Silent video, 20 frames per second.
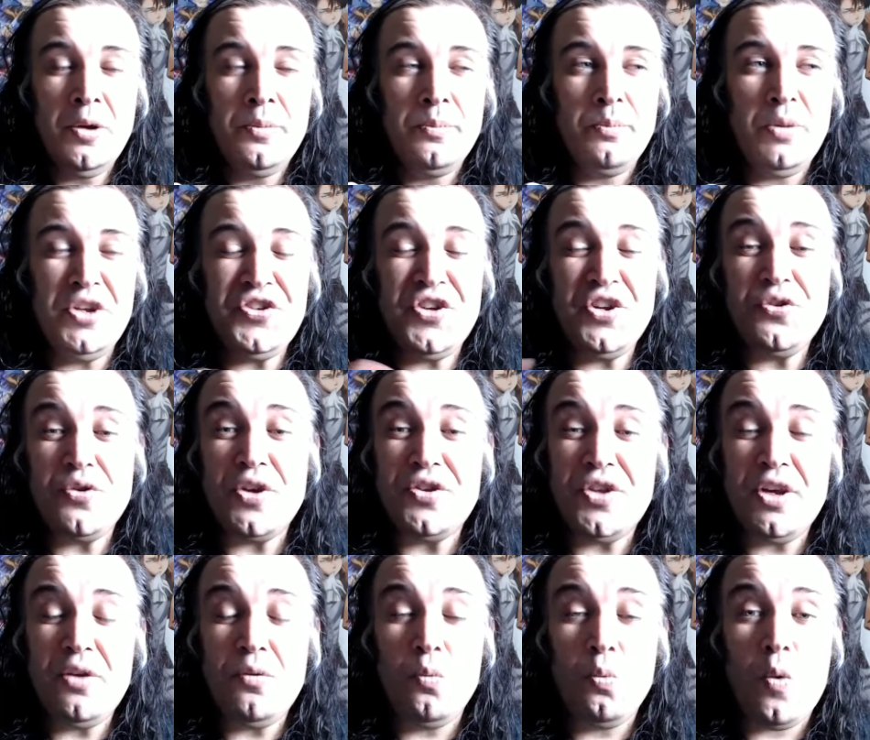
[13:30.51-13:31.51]
but it's
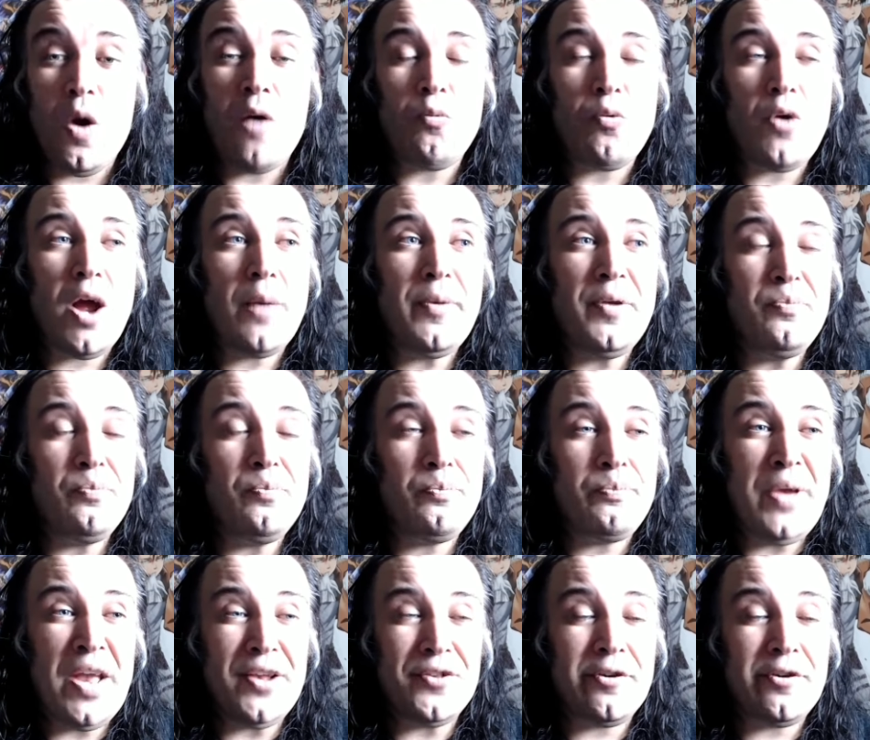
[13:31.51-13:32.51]
interesting what Robin
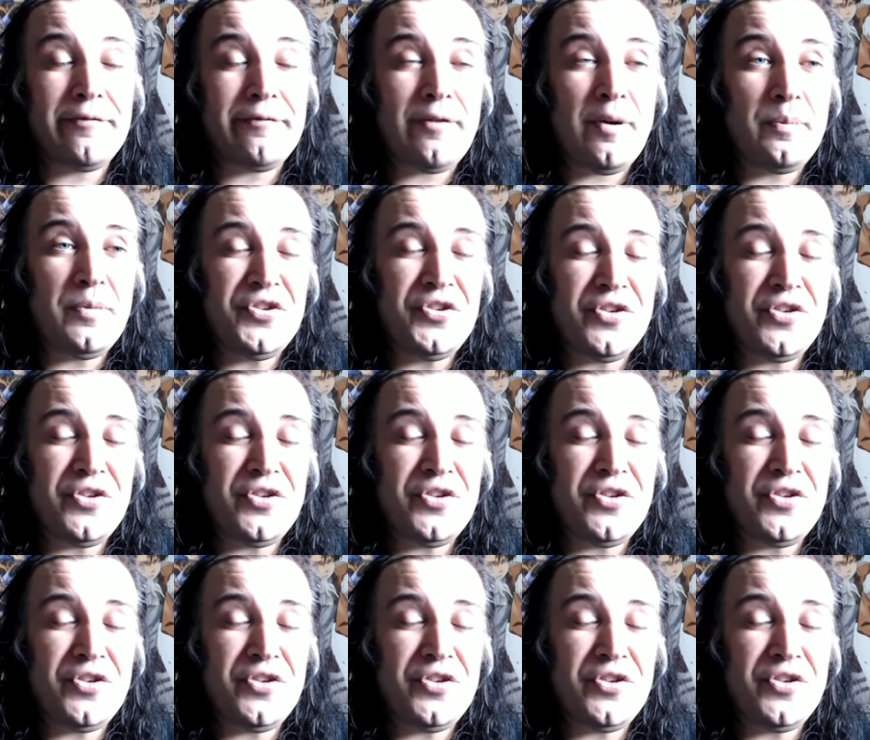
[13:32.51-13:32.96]
picked up from this